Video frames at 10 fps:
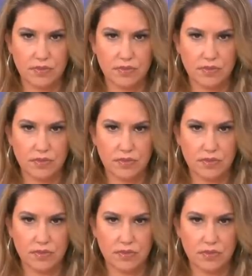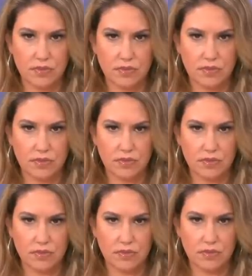
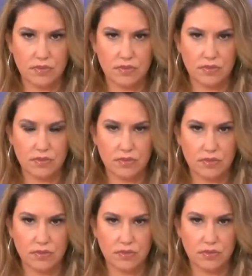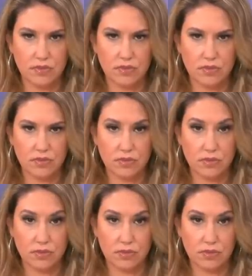No words are spoken by the person on screen.